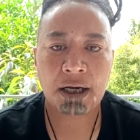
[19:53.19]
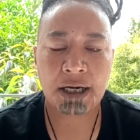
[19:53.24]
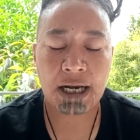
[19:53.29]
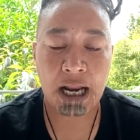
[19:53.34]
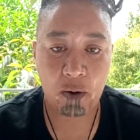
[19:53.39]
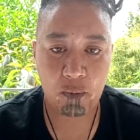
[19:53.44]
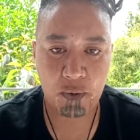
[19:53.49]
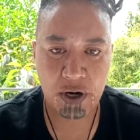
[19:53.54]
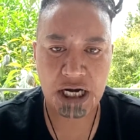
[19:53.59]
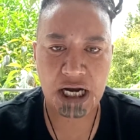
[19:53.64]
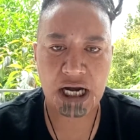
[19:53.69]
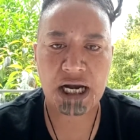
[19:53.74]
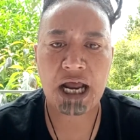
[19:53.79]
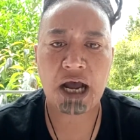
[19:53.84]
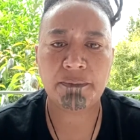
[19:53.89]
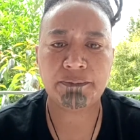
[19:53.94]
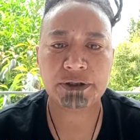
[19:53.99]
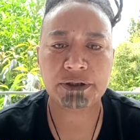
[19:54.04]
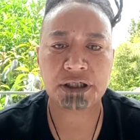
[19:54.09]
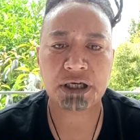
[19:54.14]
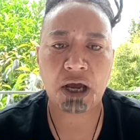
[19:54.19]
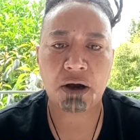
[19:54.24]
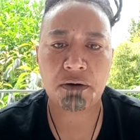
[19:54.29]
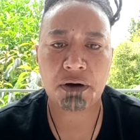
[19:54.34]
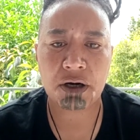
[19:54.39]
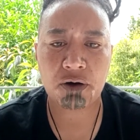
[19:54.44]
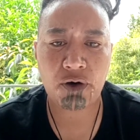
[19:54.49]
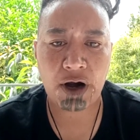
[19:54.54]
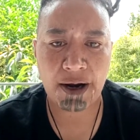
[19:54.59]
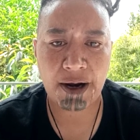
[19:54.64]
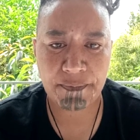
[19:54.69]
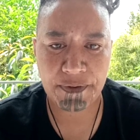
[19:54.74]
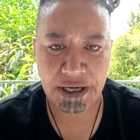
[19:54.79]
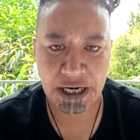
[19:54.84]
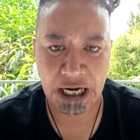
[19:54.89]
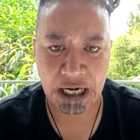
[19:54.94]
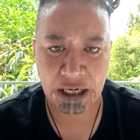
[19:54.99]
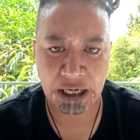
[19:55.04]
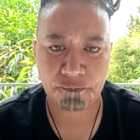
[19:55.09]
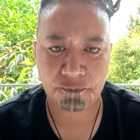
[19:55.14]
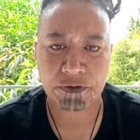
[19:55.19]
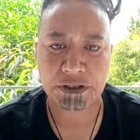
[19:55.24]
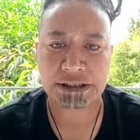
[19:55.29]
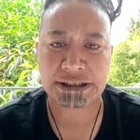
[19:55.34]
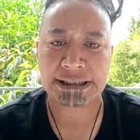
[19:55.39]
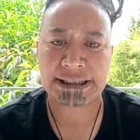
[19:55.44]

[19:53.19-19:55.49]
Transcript: Now we need help to go and grab the head off the